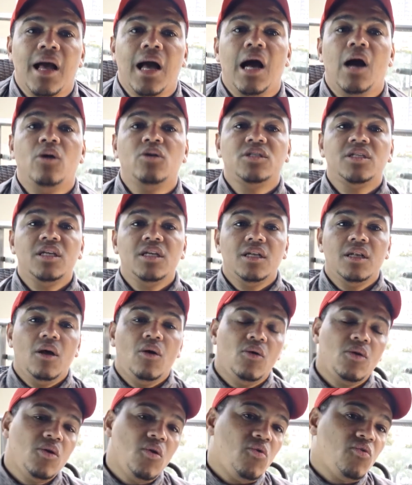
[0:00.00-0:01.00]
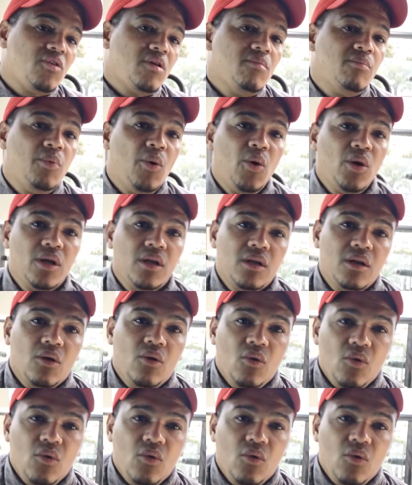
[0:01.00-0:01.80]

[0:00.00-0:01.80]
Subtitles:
housing loan or a bond,